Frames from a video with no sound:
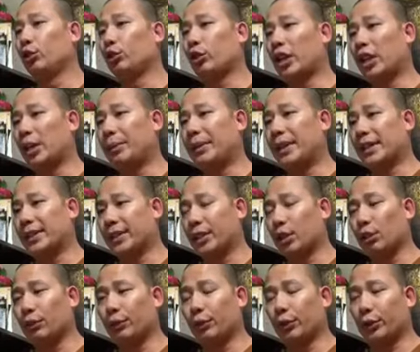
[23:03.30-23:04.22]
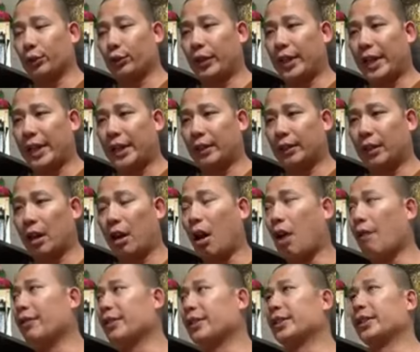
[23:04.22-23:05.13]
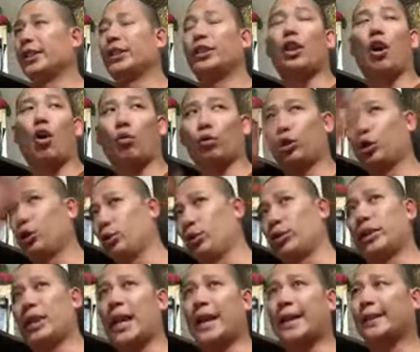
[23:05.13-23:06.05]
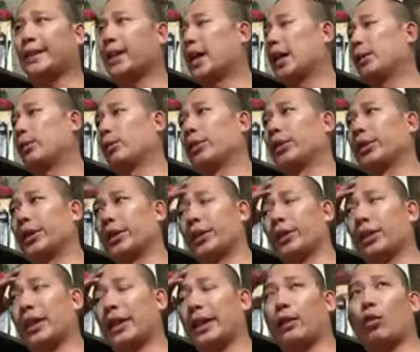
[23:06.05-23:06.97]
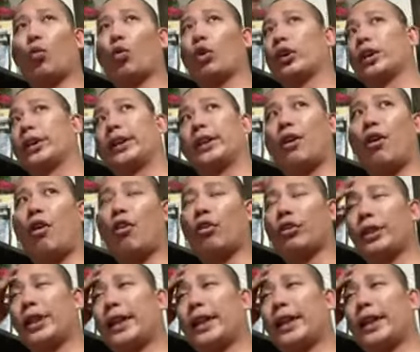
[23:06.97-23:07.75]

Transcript: try to be as skillful as you can. Obviously, don't choose nighttime when they're like working all day,